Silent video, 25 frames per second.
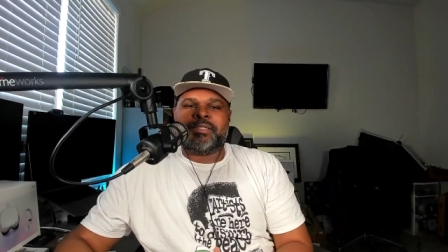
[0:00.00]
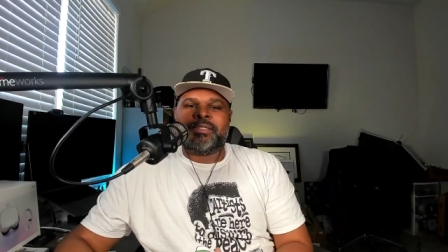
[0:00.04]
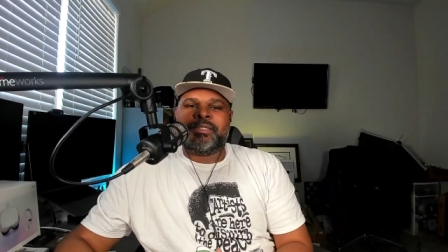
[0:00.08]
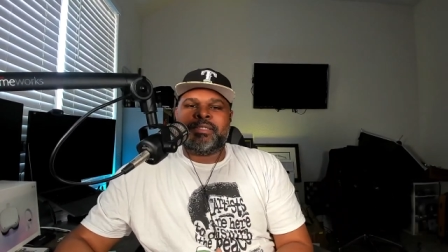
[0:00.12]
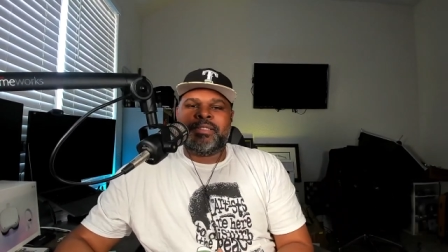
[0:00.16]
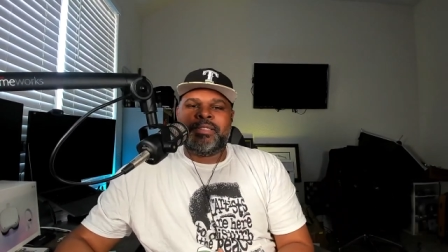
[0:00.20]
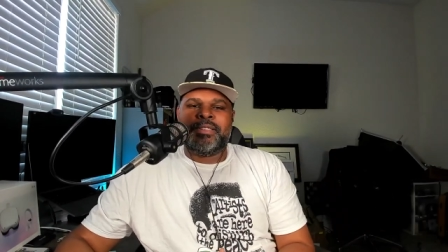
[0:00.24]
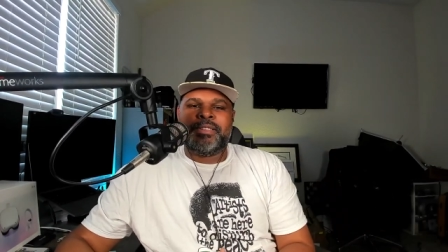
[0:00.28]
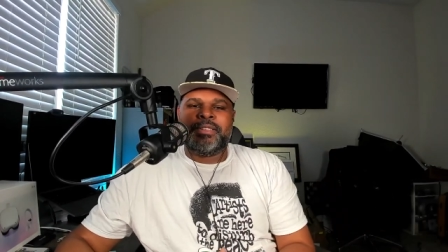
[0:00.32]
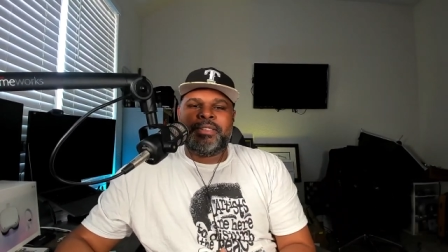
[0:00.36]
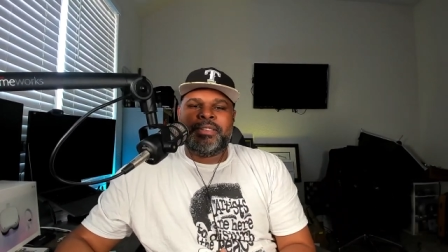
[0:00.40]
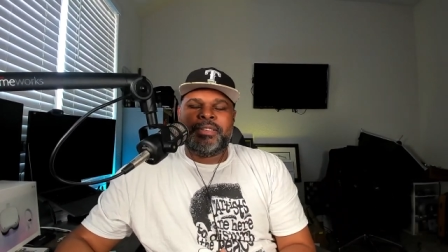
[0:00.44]

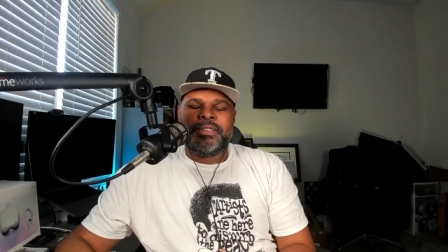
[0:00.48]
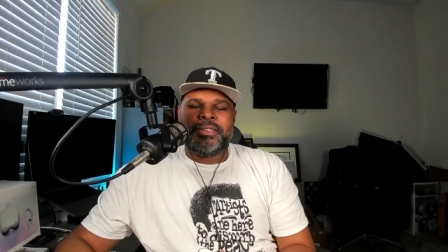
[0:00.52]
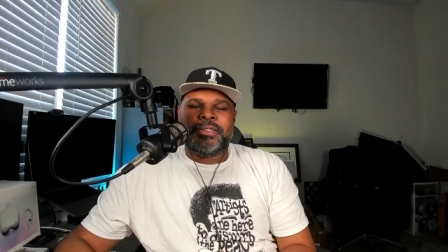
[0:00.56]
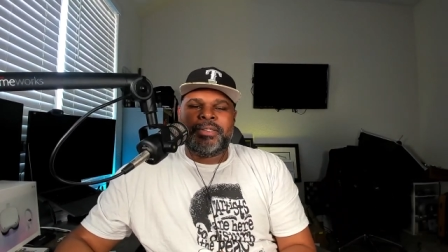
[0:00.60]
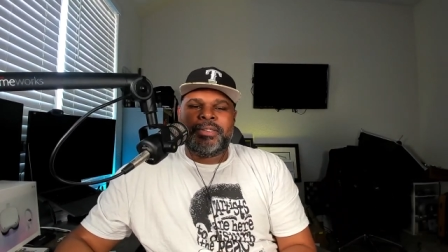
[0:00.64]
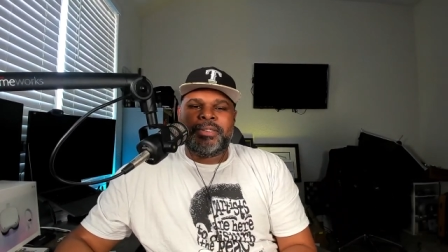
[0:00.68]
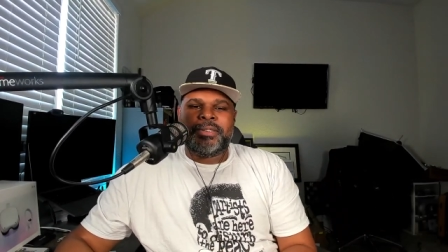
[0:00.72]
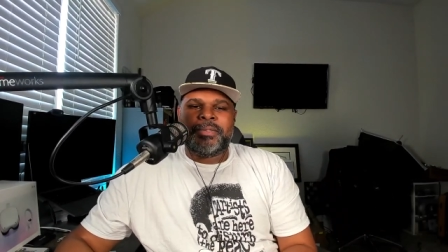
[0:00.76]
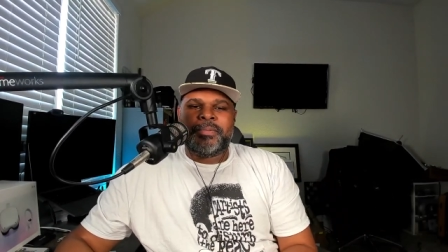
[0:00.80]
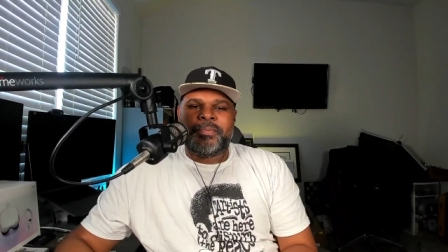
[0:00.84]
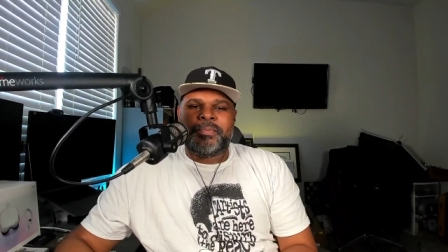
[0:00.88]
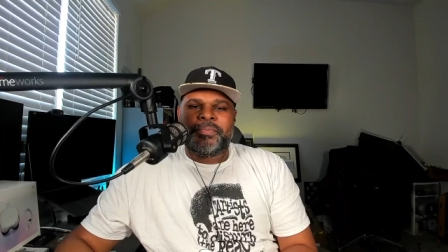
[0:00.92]

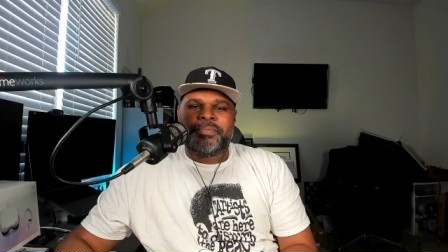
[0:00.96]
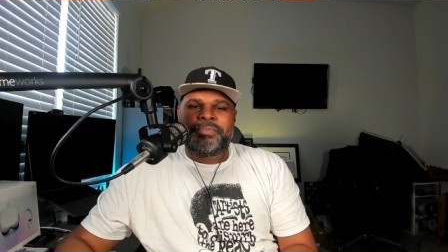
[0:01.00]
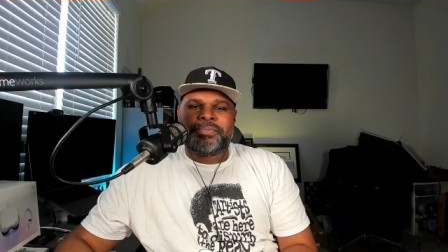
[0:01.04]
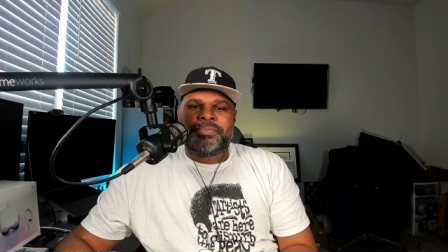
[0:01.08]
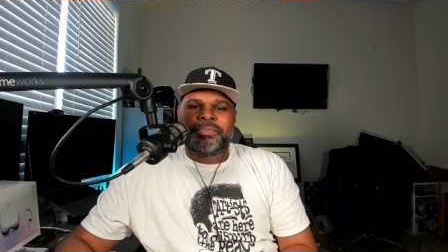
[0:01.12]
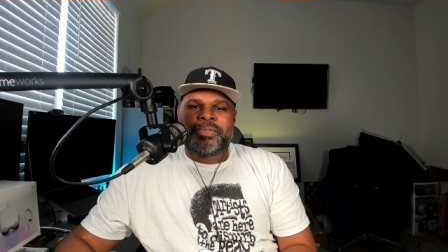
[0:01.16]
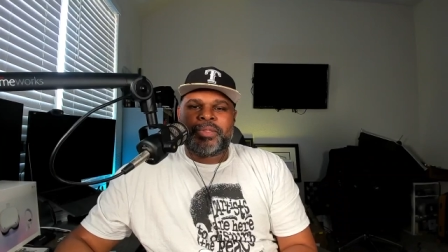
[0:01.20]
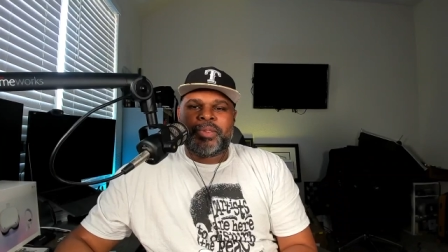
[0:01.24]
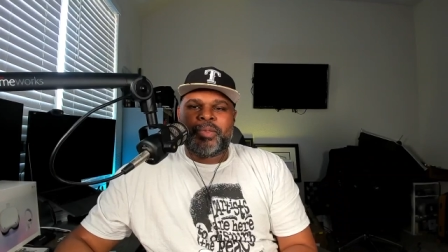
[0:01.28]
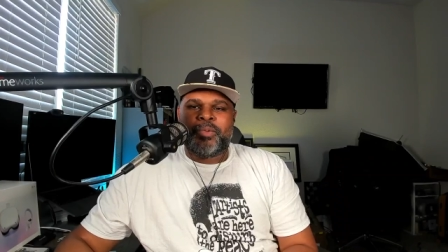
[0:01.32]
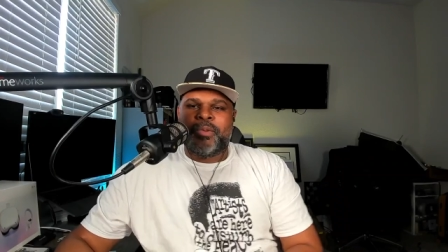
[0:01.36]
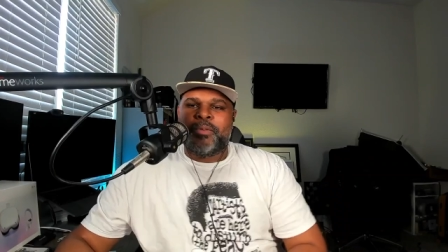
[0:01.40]

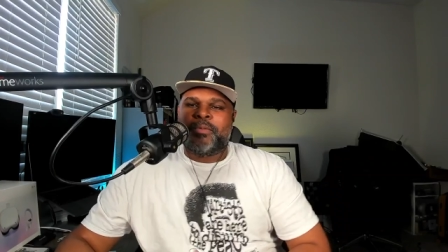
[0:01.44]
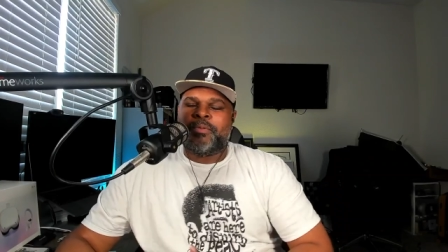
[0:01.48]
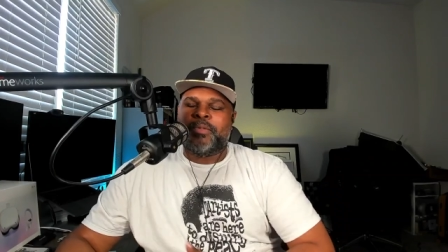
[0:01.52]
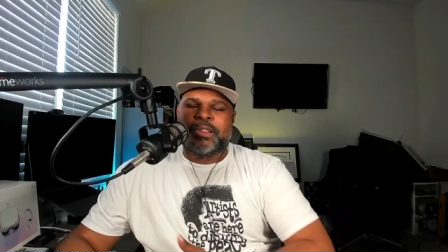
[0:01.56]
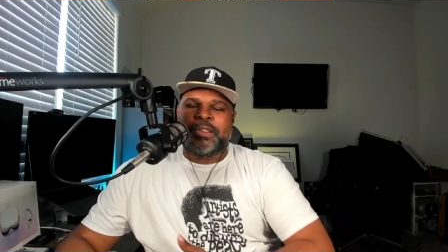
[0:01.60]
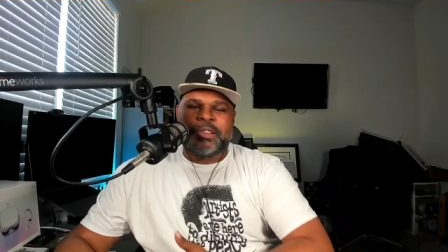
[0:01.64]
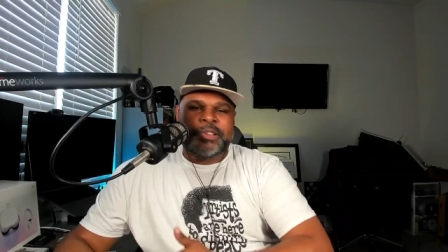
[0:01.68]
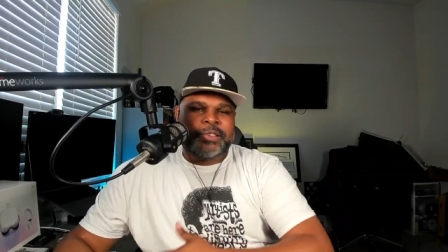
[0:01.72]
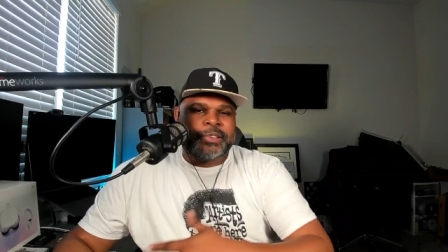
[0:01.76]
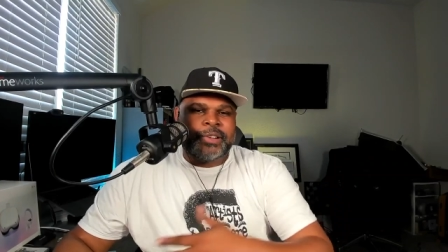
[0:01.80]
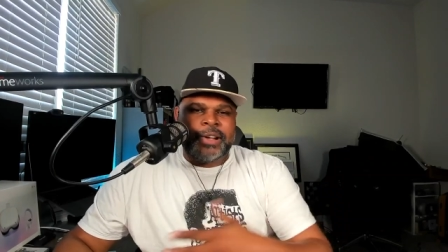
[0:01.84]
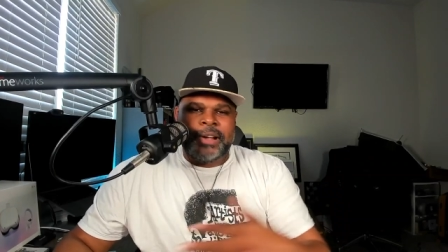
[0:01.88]
We've
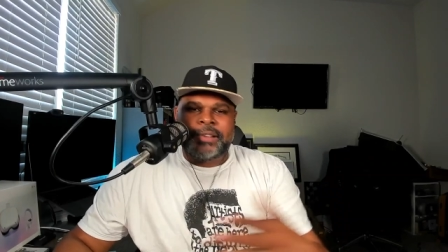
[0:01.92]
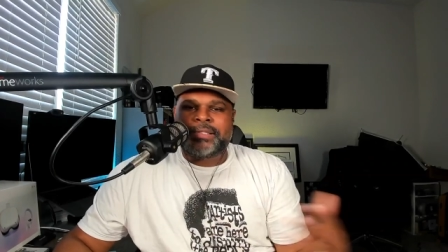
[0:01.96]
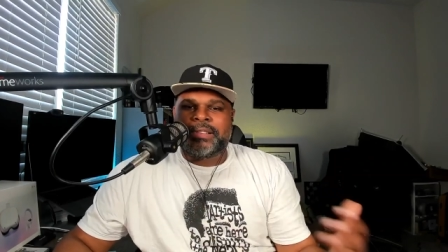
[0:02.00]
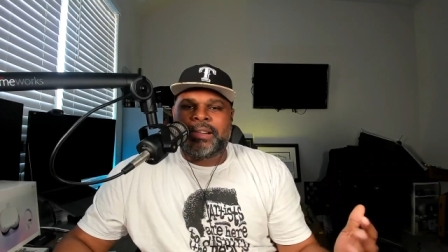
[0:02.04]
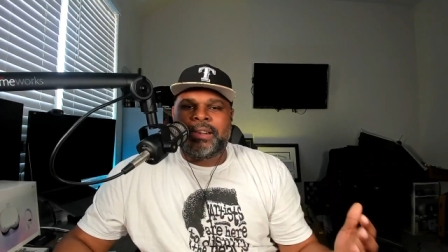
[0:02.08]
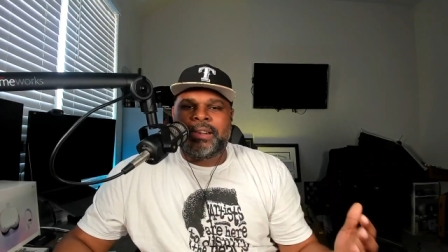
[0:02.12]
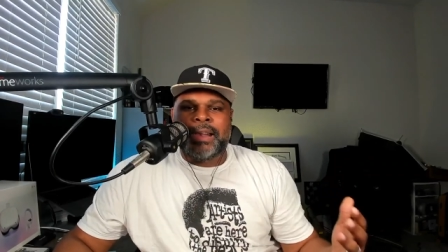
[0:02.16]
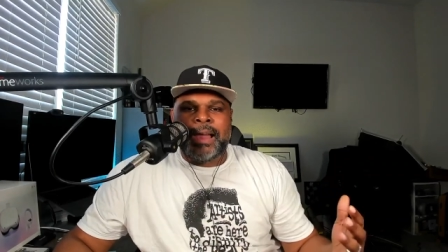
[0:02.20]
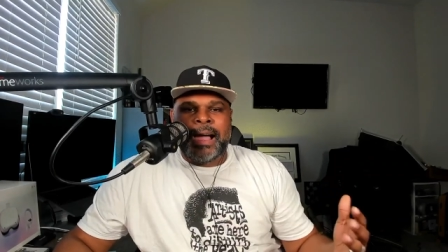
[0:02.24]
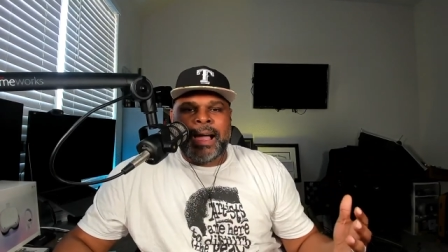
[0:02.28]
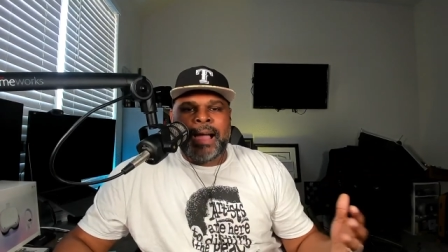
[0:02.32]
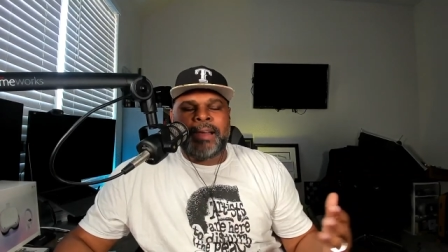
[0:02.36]
discussed a
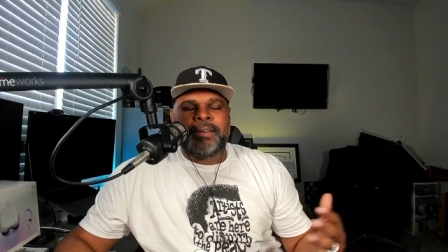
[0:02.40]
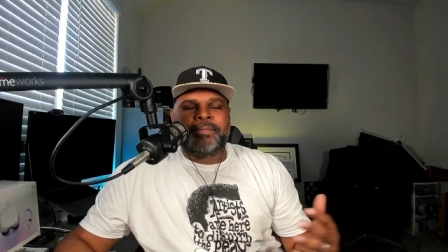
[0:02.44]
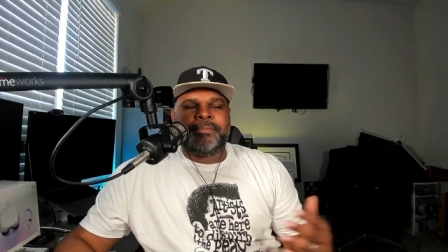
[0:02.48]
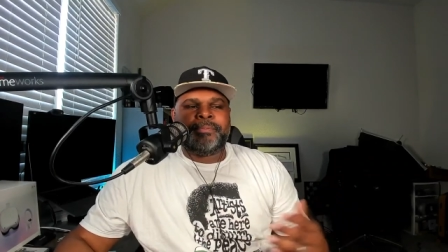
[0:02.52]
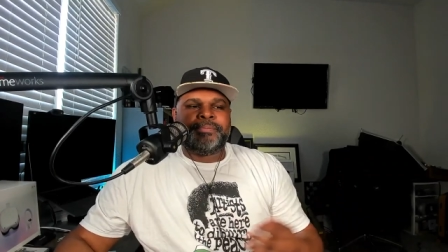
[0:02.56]
lot.